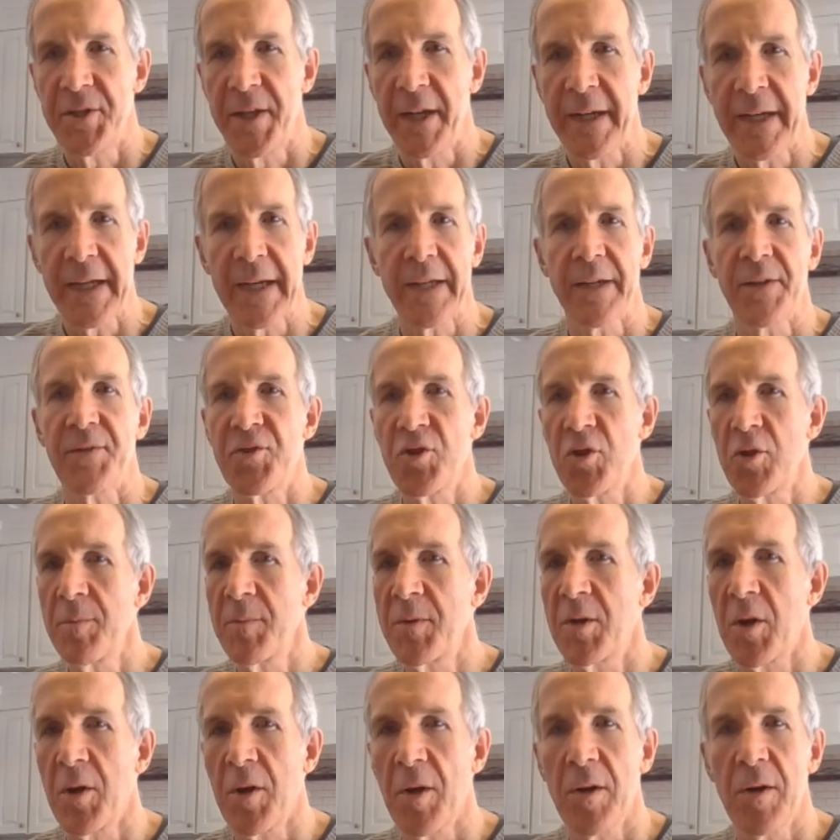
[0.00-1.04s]
getting on a Zoom
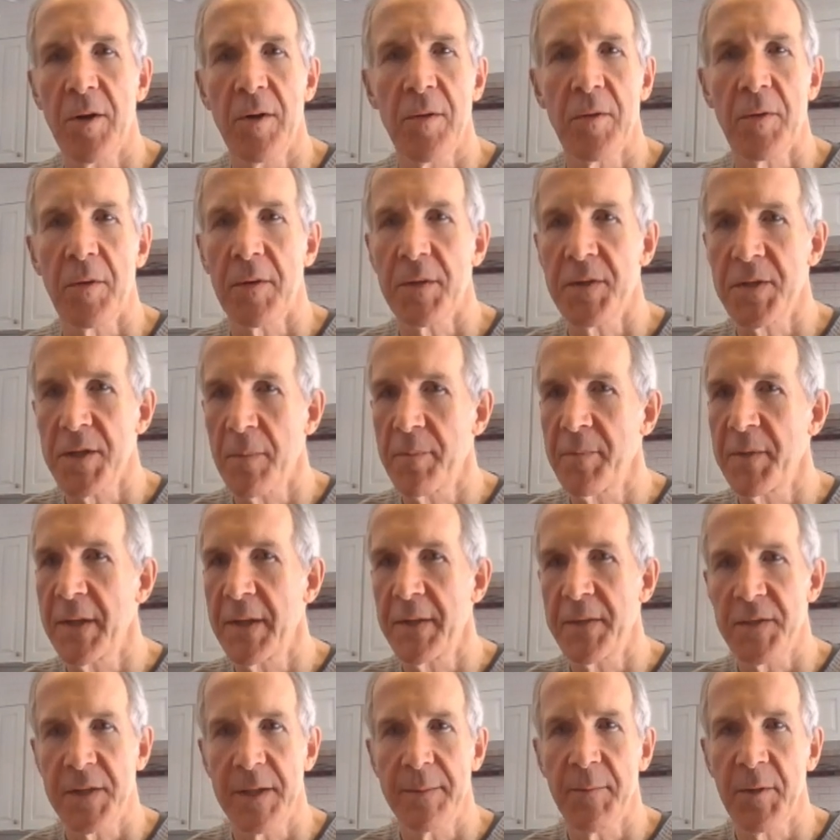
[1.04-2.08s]
call or
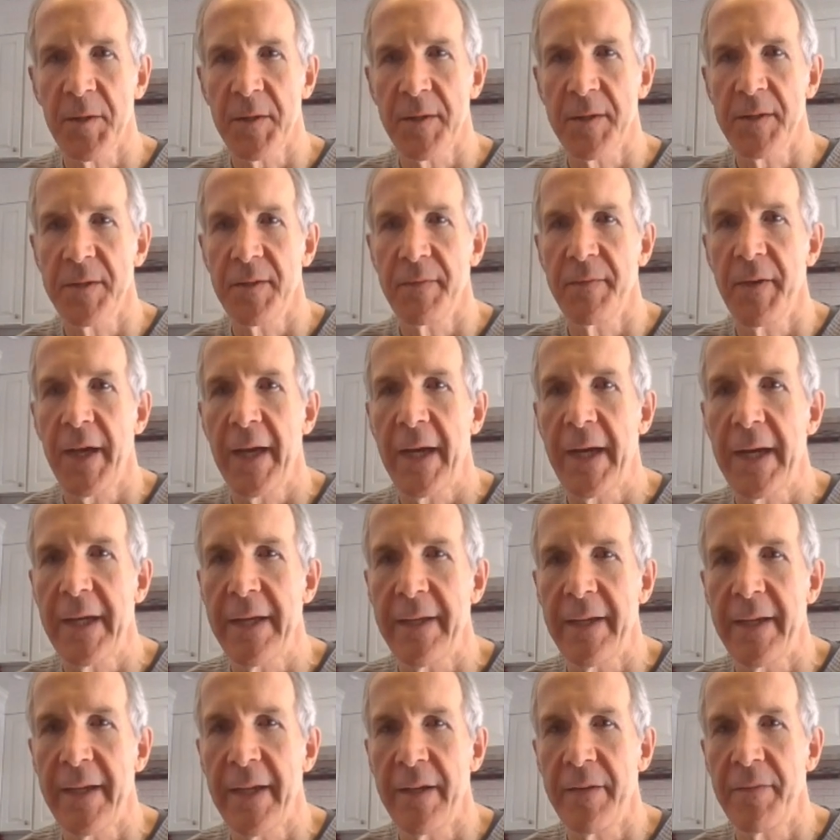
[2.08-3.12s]
something similar to
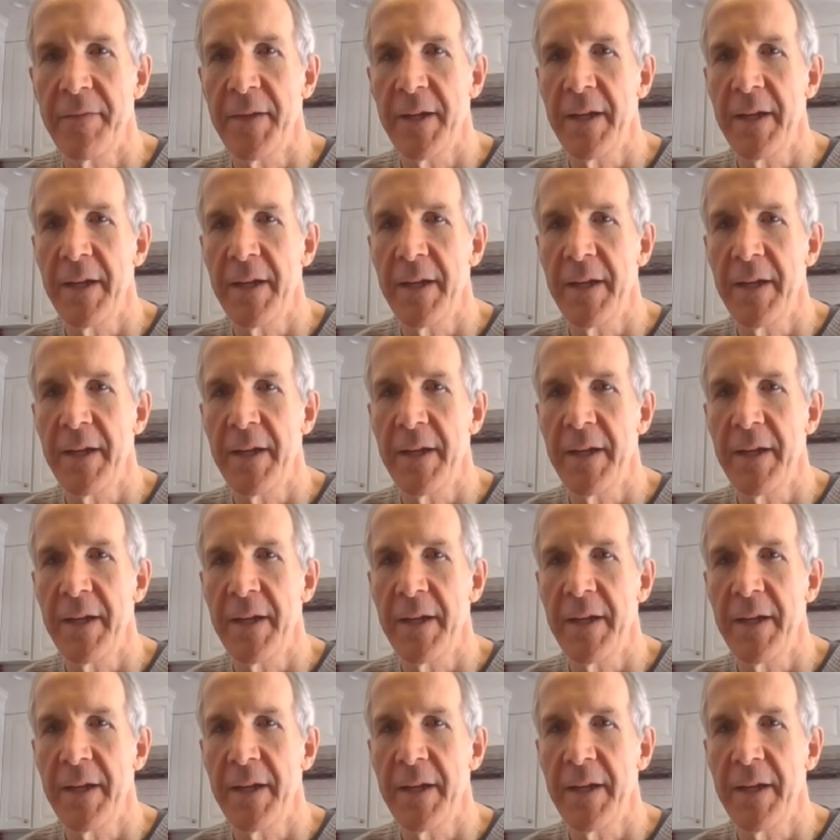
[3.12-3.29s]
that, and